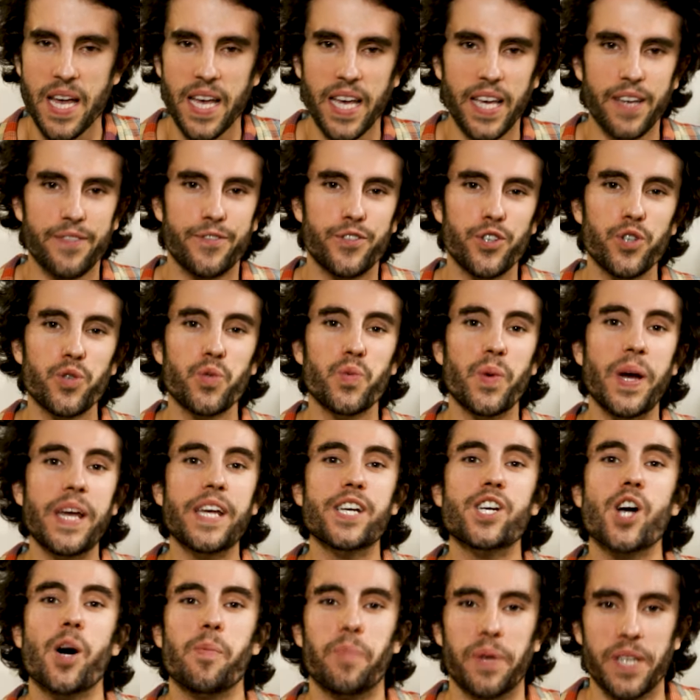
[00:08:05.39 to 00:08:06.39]
If you
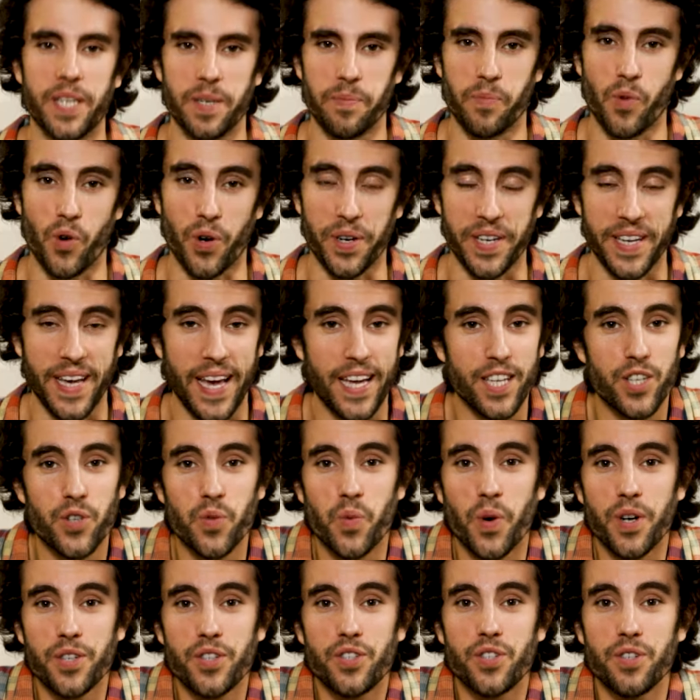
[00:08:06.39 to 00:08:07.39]
wake up in the morning and you
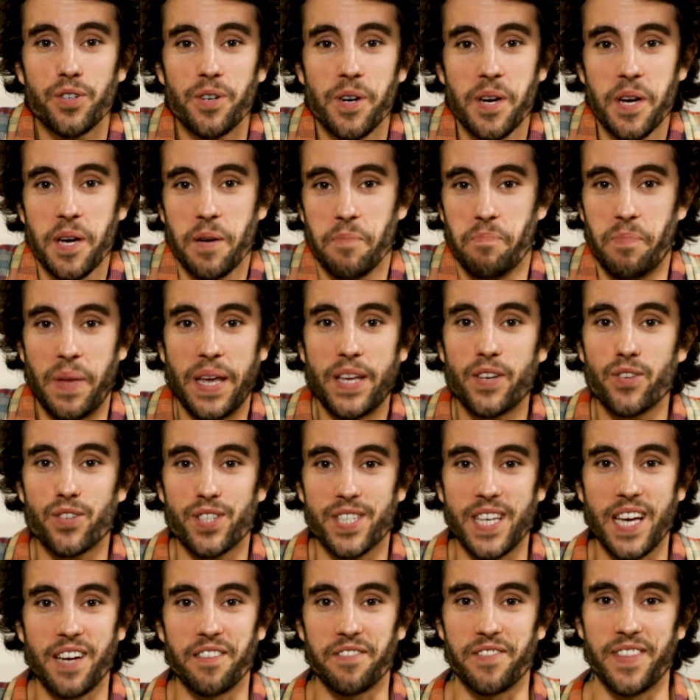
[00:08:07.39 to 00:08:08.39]
want to make
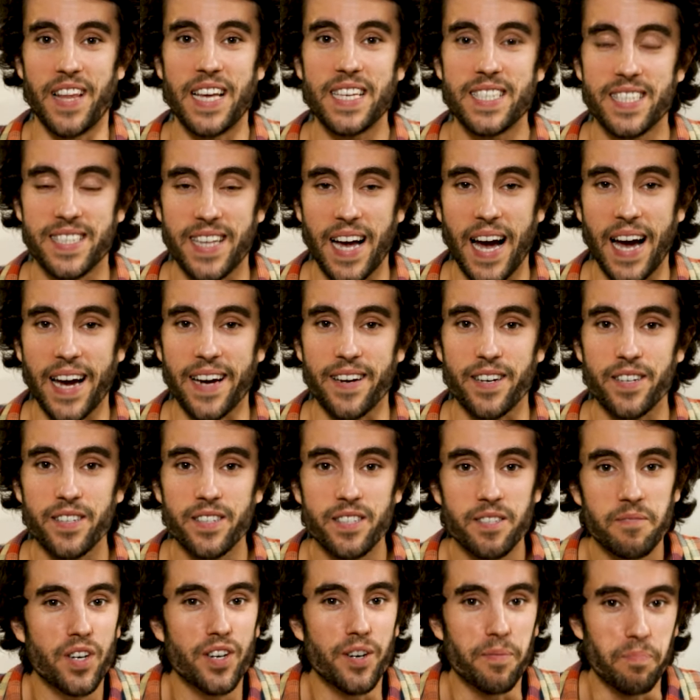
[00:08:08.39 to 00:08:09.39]
yourself less
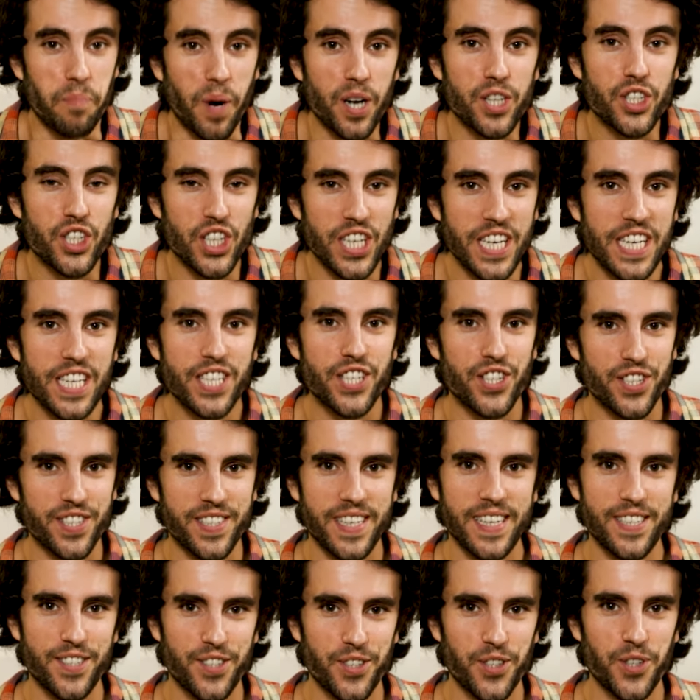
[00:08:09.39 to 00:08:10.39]
tired, a much easier
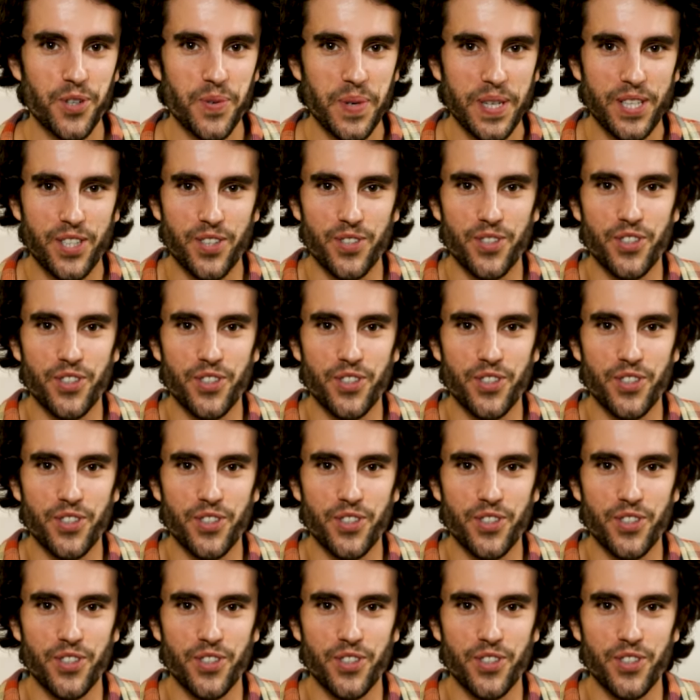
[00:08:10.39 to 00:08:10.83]
thing to do is to